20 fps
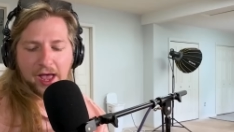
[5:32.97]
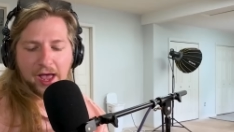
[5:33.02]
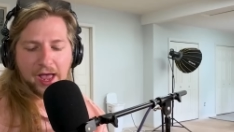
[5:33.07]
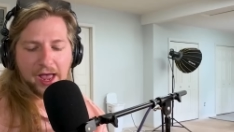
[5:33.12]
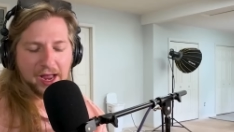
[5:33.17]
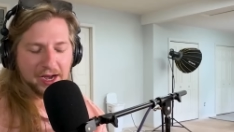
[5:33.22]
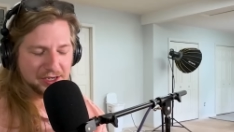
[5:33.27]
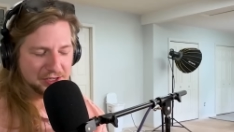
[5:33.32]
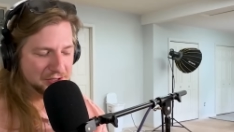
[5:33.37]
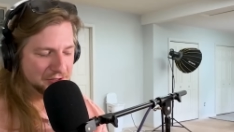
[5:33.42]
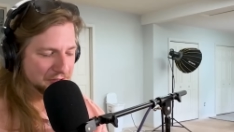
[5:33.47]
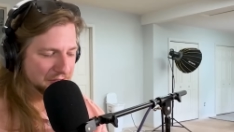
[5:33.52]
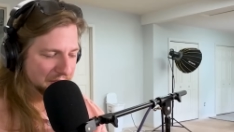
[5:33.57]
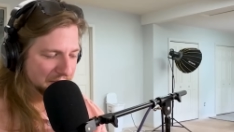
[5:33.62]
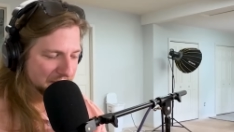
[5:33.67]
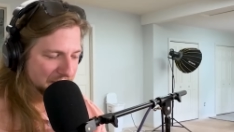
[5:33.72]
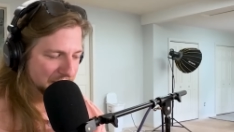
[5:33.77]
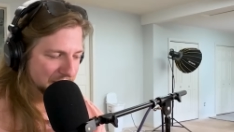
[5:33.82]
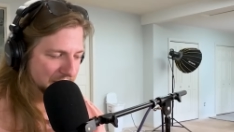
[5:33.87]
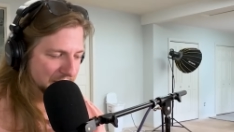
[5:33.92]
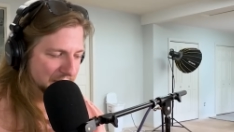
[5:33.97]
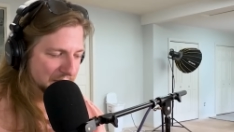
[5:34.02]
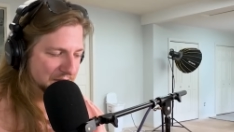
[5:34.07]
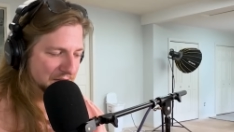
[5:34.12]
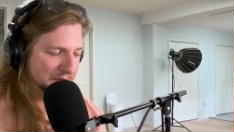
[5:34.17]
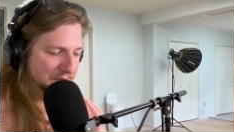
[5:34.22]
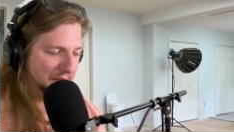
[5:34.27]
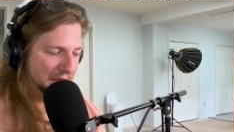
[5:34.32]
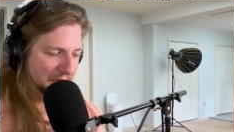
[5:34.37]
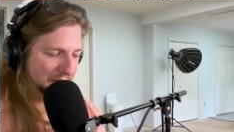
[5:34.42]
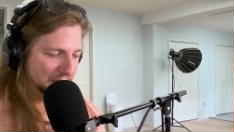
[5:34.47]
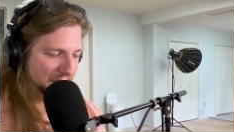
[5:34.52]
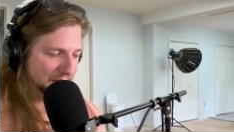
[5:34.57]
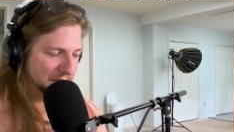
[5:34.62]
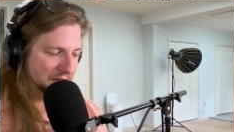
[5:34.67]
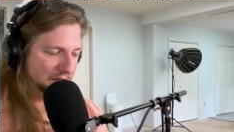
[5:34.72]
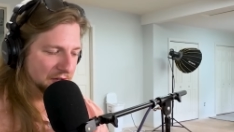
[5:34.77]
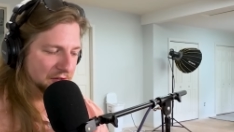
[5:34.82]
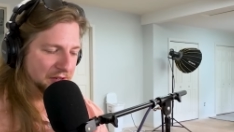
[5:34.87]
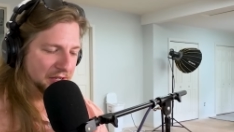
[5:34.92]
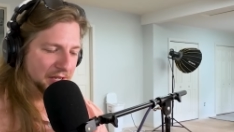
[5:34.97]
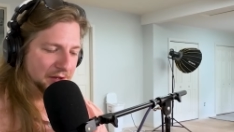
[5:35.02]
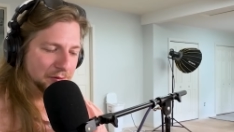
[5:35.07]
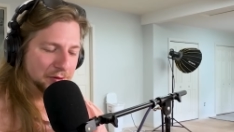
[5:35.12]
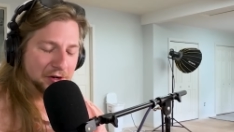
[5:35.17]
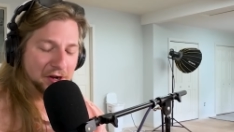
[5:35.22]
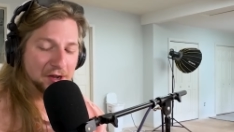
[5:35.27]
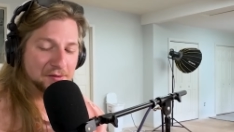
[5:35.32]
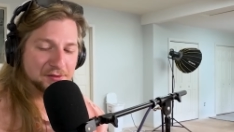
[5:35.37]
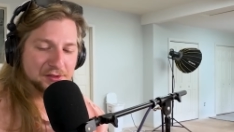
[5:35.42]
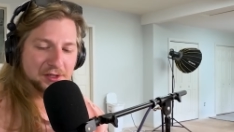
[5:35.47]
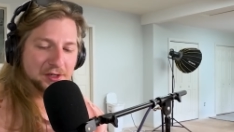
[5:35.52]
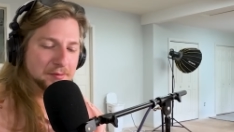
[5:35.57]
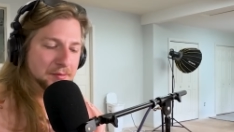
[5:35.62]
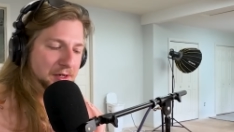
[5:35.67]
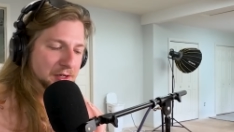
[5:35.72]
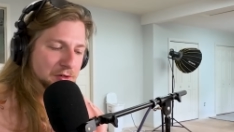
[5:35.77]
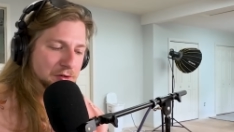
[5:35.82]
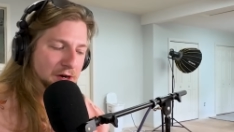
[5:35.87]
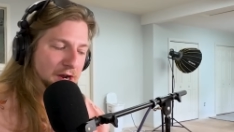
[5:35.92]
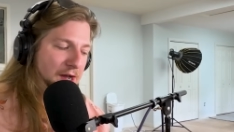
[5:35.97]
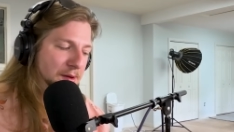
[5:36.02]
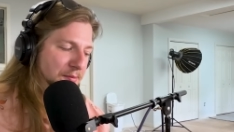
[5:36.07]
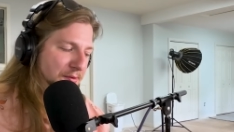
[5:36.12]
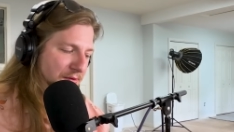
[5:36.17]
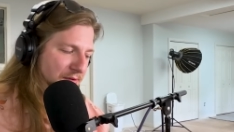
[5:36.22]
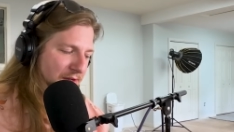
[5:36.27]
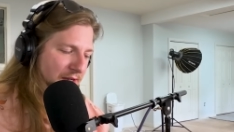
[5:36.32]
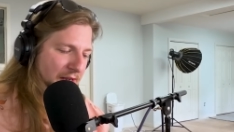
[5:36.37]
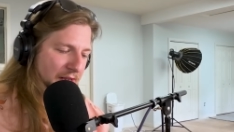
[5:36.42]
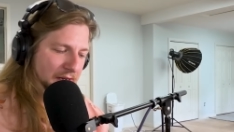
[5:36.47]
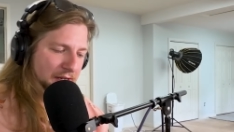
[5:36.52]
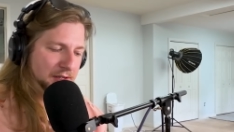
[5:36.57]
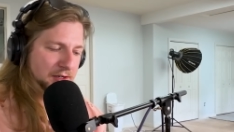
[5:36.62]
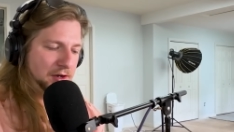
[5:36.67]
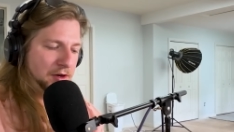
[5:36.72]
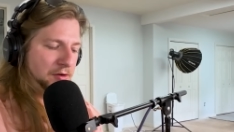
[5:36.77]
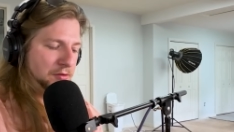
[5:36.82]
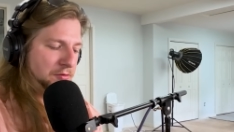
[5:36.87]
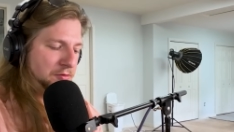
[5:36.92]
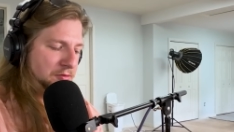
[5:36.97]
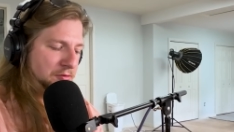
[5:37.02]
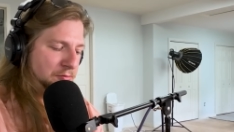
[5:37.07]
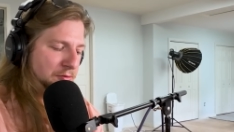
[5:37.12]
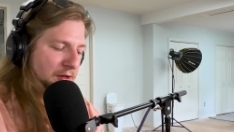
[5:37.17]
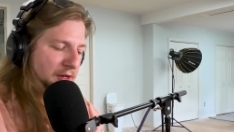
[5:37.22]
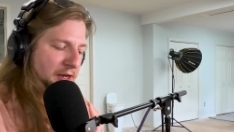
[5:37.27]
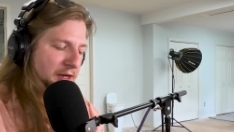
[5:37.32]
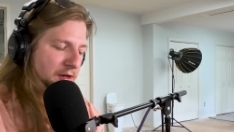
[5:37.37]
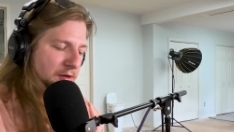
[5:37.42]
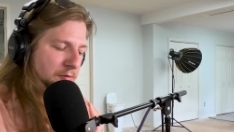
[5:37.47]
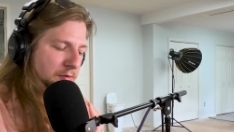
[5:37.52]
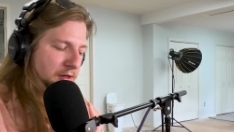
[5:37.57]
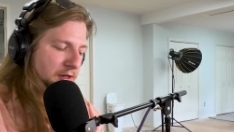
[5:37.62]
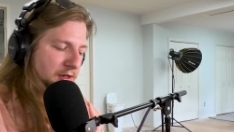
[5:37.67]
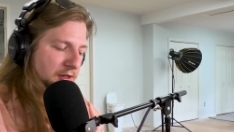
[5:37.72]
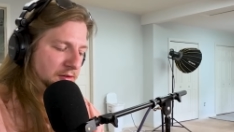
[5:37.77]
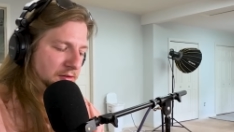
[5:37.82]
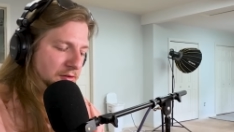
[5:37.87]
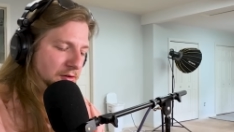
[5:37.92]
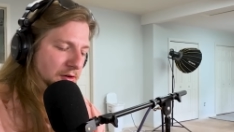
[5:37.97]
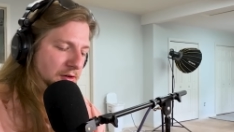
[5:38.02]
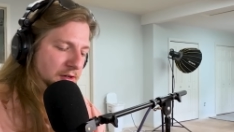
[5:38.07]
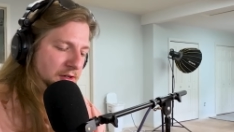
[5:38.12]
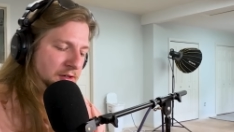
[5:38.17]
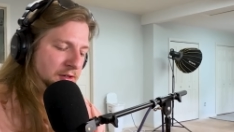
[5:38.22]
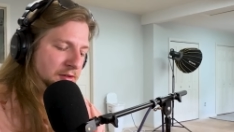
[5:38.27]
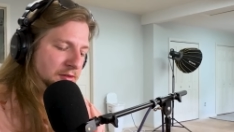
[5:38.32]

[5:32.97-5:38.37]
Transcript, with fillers: Actually, it doesn't matter because I only had one option in my drop, and it always relied on what I discarded.